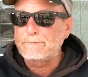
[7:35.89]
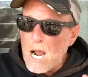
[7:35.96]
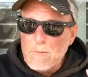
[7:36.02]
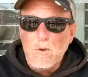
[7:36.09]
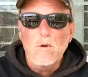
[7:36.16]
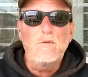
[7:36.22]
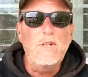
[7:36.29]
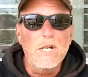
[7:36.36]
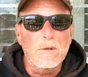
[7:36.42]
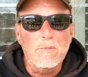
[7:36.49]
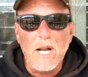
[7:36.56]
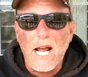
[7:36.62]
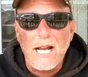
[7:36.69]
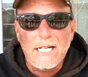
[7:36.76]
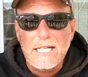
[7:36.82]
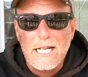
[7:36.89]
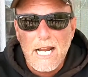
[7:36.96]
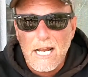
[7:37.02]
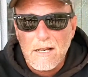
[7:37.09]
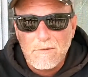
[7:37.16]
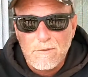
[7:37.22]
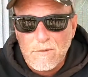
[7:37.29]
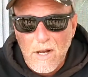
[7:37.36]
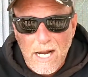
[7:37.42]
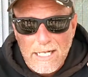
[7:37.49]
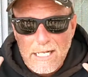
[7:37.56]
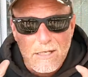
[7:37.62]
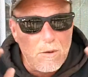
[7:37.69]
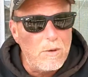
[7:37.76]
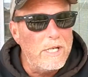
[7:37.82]
I moved here, but I didn't
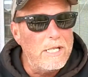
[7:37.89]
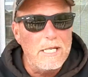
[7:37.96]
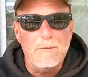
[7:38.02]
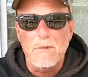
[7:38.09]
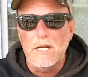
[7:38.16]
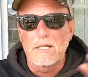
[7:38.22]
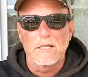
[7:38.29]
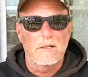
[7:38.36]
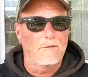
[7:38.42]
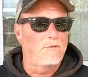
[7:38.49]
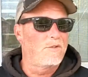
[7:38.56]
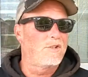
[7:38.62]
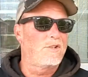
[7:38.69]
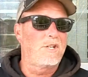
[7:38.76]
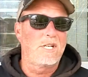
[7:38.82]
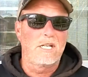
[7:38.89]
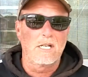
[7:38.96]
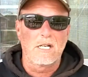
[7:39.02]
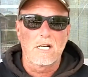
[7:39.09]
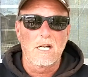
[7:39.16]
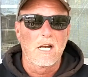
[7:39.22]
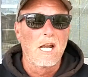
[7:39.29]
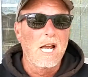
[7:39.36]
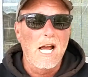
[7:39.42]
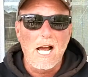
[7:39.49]
know anything about the fishing here.